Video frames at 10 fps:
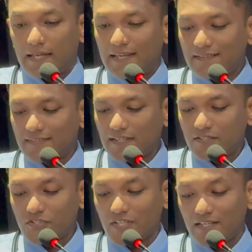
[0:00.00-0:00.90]

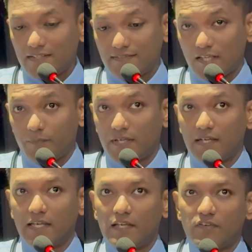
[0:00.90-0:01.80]
ECG changes
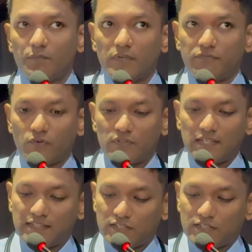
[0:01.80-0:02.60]
appear even before that.